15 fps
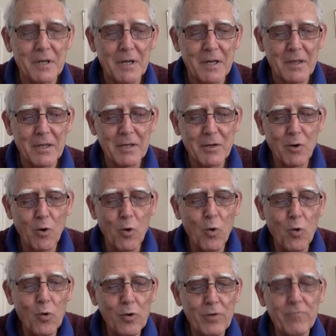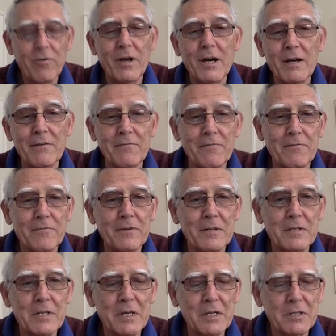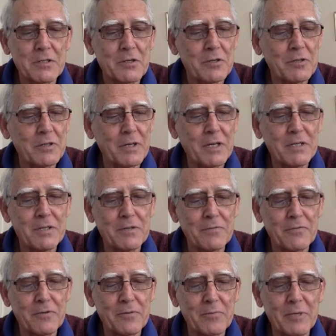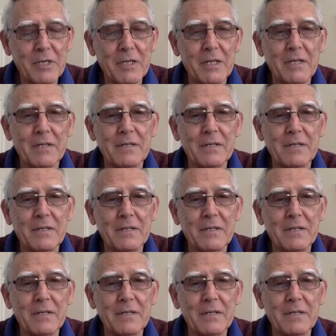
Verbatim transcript: Then all of life takes on a different meaning.